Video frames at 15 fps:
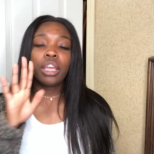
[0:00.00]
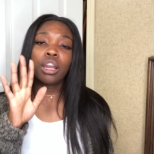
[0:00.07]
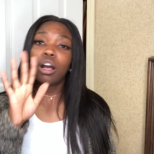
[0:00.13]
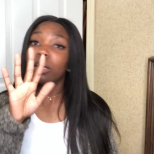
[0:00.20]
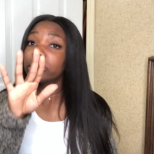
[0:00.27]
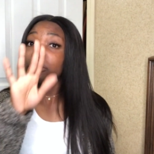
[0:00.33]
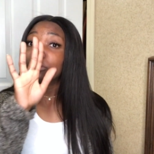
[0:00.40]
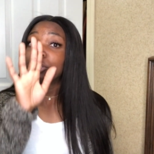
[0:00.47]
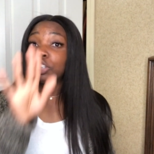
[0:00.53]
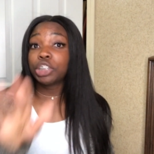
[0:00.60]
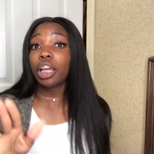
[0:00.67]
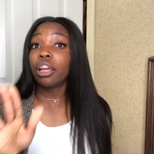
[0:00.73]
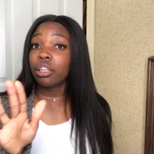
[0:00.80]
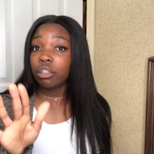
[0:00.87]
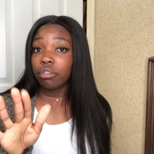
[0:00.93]
And also
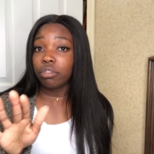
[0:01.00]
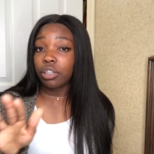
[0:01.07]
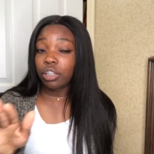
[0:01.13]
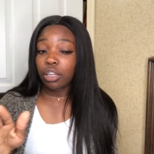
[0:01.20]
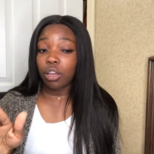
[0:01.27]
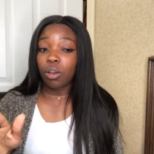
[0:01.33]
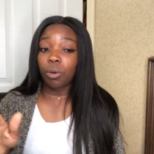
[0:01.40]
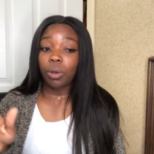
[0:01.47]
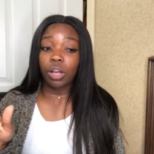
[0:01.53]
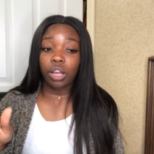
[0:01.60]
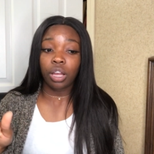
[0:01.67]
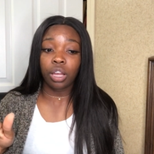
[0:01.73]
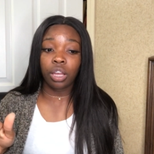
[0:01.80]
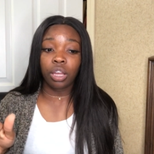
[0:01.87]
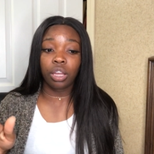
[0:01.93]
share the video.
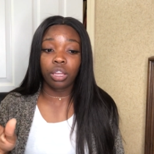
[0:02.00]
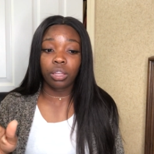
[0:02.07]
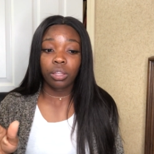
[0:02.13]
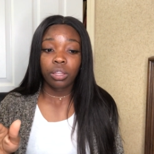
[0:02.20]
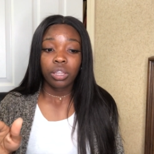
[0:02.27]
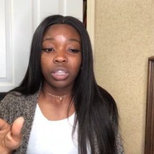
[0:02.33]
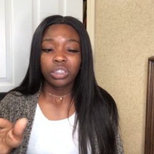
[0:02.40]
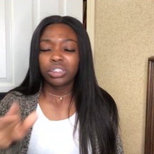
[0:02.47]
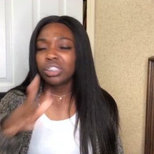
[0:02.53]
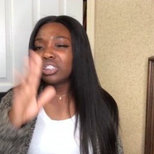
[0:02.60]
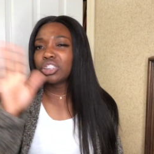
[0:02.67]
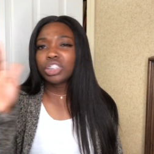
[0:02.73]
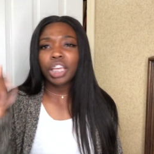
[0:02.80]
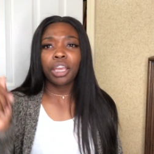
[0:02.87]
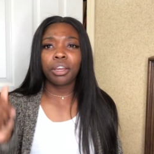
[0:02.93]
Uh,
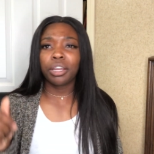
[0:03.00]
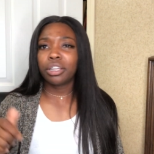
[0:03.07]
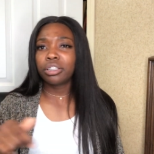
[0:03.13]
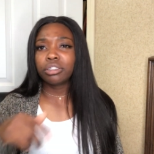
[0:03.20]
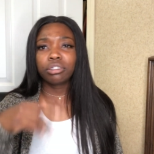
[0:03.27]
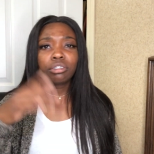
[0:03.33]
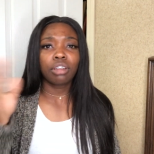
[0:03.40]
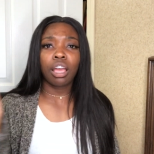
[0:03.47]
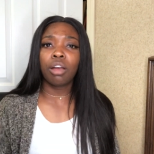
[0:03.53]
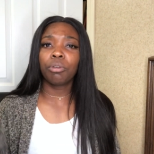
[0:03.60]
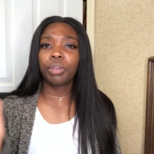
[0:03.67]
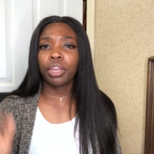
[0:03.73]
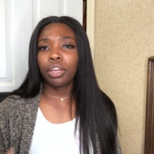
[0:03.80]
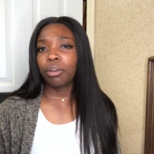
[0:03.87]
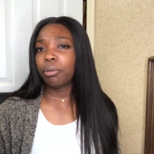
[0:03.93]
just share it. I
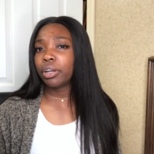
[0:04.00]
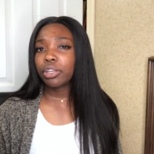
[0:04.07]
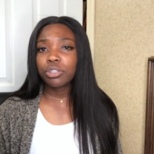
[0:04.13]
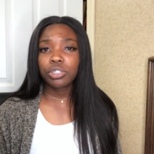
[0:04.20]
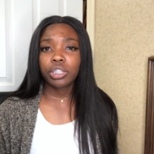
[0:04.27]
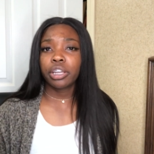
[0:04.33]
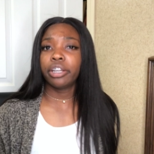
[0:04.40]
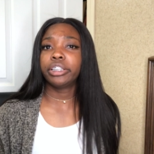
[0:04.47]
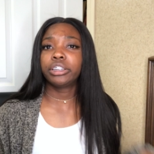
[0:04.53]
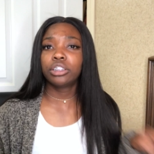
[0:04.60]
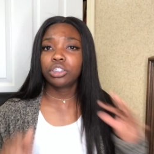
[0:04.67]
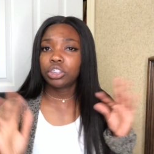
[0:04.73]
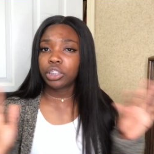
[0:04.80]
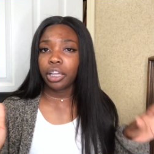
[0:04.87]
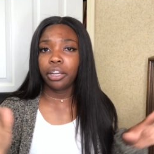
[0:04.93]
don't care where you share it.
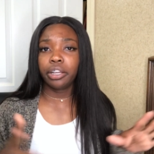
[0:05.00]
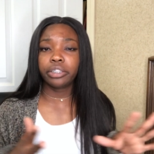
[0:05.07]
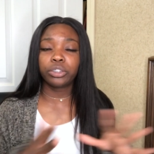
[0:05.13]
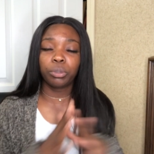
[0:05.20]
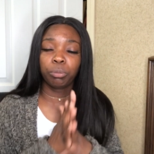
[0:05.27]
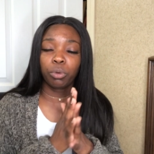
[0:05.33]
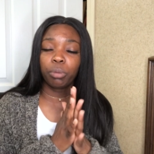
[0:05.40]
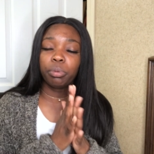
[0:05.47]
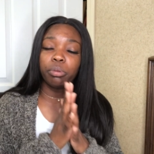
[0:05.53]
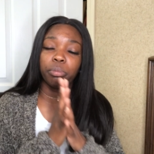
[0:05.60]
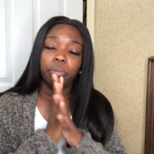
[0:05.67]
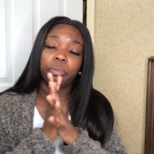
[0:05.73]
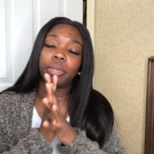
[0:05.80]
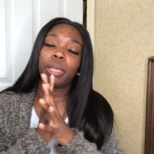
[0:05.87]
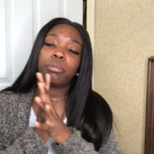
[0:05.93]
Just share it so more people
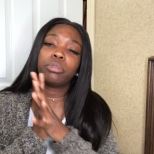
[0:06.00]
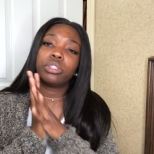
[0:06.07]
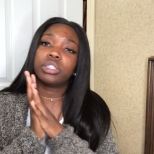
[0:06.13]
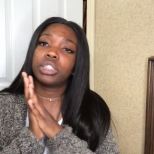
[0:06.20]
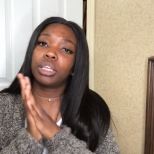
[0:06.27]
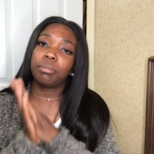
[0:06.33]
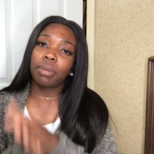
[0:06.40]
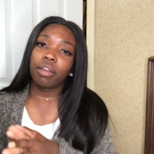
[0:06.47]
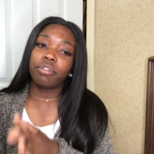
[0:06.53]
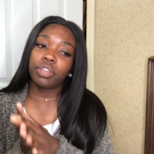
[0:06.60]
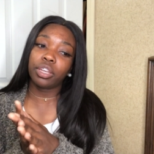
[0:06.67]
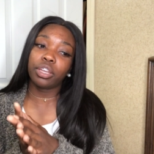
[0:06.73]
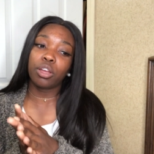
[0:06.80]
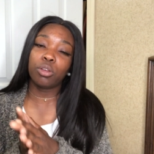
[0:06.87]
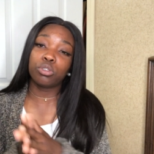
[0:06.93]
will be able to see my
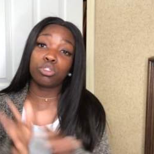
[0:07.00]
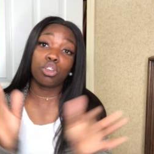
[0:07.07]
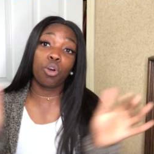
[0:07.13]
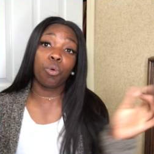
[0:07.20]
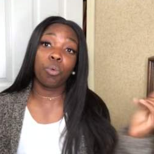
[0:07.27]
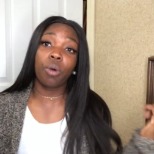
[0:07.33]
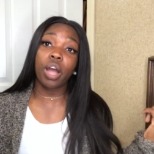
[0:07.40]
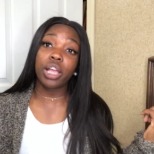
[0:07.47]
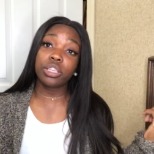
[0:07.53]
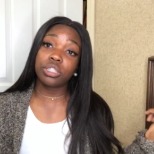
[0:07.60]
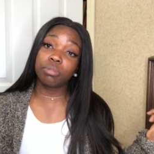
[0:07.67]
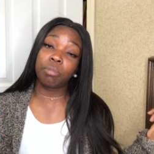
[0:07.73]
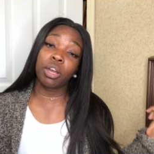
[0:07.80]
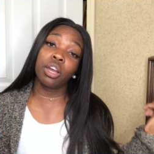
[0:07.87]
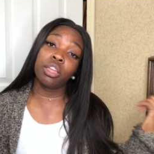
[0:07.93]
videos. Go
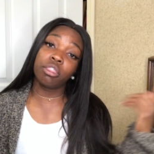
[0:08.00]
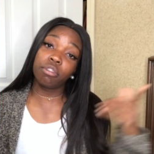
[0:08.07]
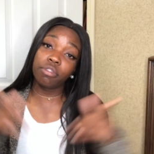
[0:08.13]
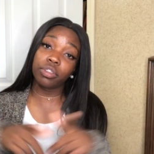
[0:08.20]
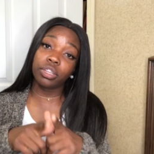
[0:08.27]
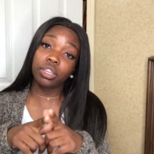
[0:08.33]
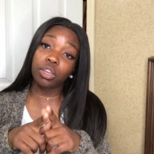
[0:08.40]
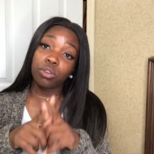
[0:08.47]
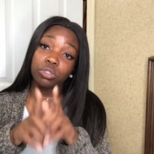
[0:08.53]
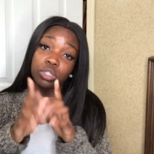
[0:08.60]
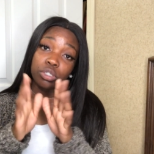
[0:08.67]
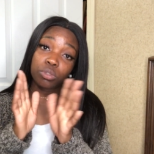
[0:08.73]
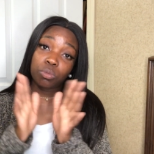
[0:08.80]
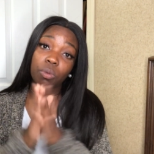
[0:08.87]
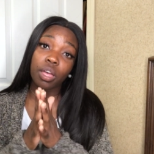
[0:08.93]
watch my other videos
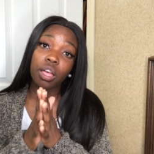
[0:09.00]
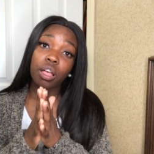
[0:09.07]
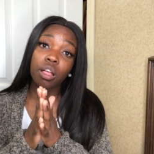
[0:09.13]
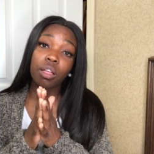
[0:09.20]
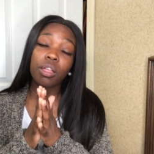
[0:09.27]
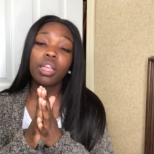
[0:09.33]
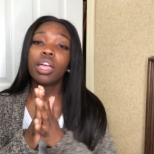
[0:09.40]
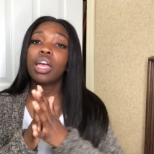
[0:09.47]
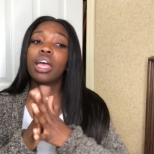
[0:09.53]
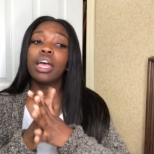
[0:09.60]
as well.